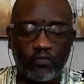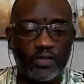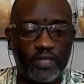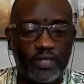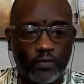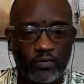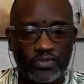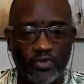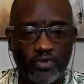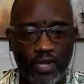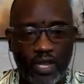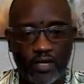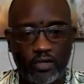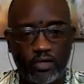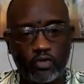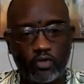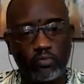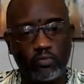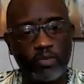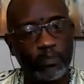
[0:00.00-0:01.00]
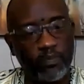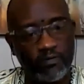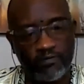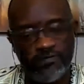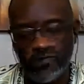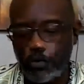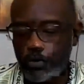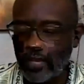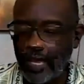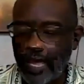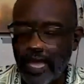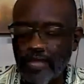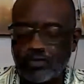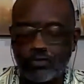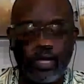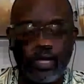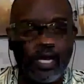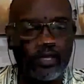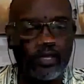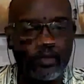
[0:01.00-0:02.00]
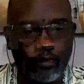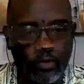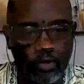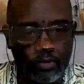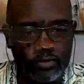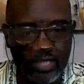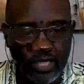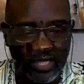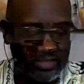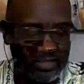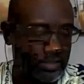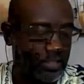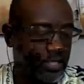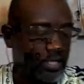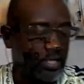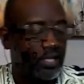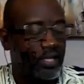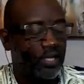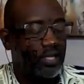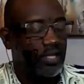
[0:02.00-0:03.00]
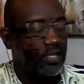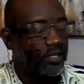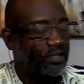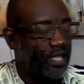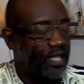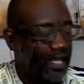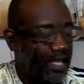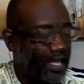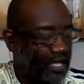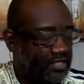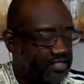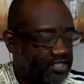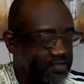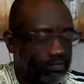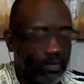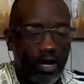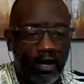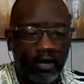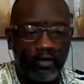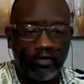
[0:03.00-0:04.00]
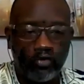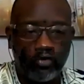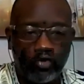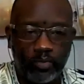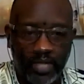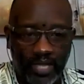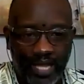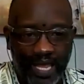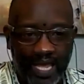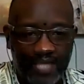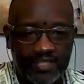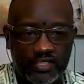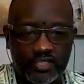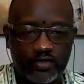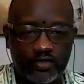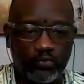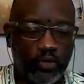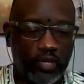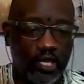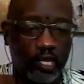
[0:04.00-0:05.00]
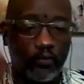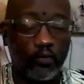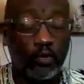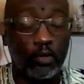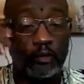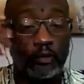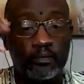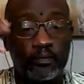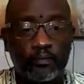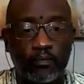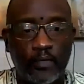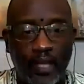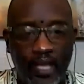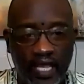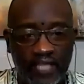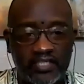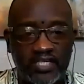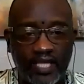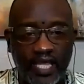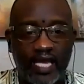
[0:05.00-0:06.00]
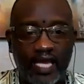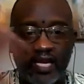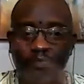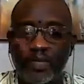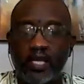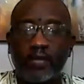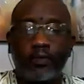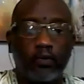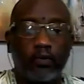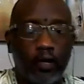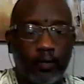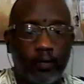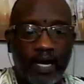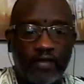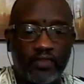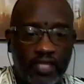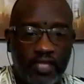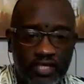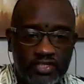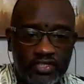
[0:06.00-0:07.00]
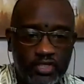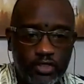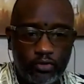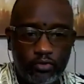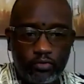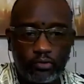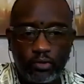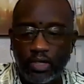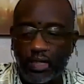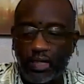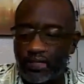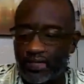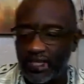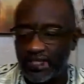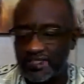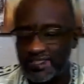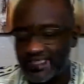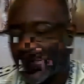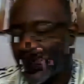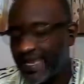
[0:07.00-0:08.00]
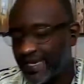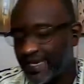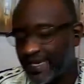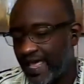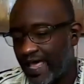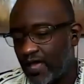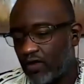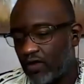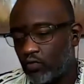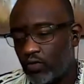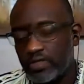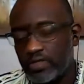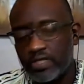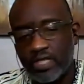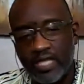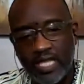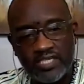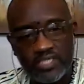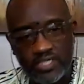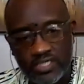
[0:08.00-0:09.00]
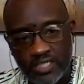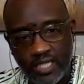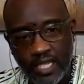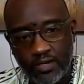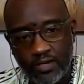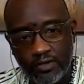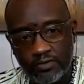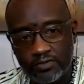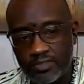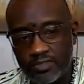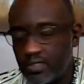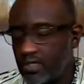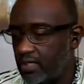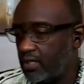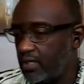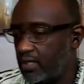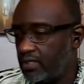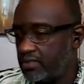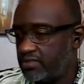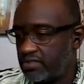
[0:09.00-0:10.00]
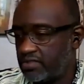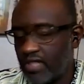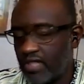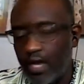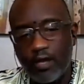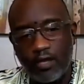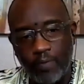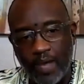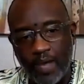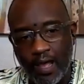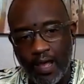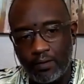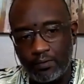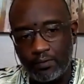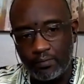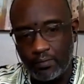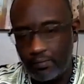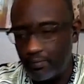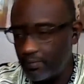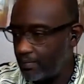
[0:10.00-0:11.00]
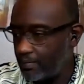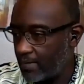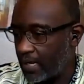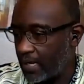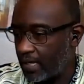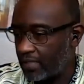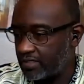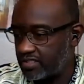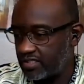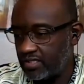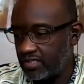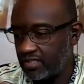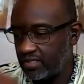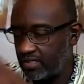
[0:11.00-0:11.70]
aspect of what they were trying to do. But before they actually had the protest, they had small group classes where they were educating people about the issue. They sat down with legislators to talk about